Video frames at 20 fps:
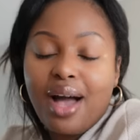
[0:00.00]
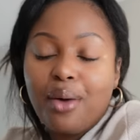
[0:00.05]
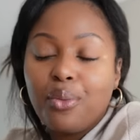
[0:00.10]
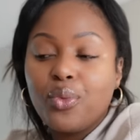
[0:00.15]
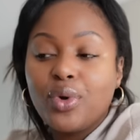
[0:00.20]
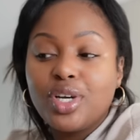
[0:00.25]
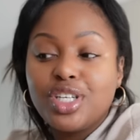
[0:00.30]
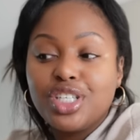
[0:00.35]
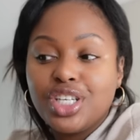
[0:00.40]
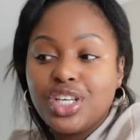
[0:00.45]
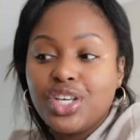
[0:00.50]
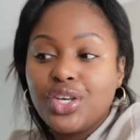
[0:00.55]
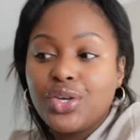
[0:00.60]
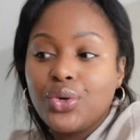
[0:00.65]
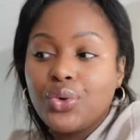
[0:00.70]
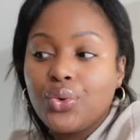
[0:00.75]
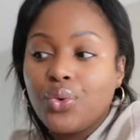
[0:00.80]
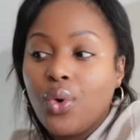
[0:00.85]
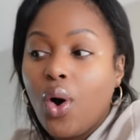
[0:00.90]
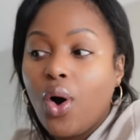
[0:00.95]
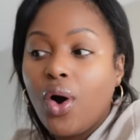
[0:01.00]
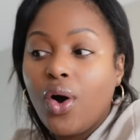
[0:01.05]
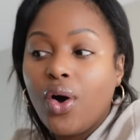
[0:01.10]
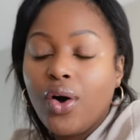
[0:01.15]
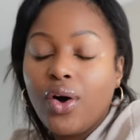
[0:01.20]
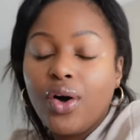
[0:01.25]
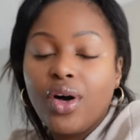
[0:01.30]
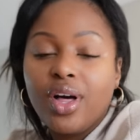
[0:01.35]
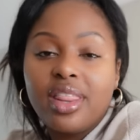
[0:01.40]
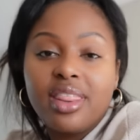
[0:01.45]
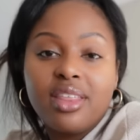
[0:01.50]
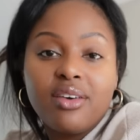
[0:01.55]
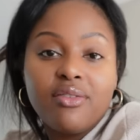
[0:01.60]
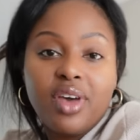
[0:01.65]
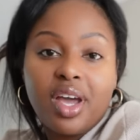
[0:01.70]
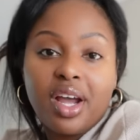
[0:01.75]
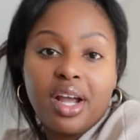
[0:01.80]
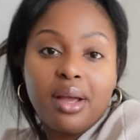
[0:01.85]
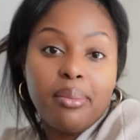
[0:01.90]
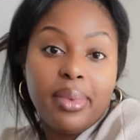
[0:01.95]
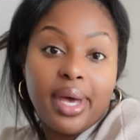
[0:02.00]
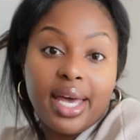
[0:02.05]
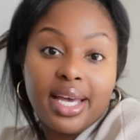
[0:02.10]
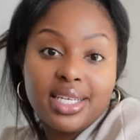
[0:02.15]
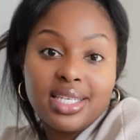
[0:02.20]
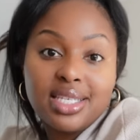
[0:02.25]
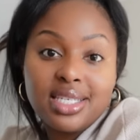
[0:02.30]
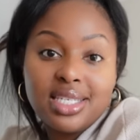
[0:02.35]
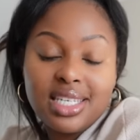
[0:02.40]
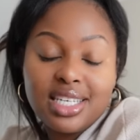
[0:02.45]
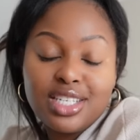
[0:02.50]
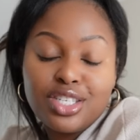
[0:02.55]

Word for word: I'm wishing you all the very best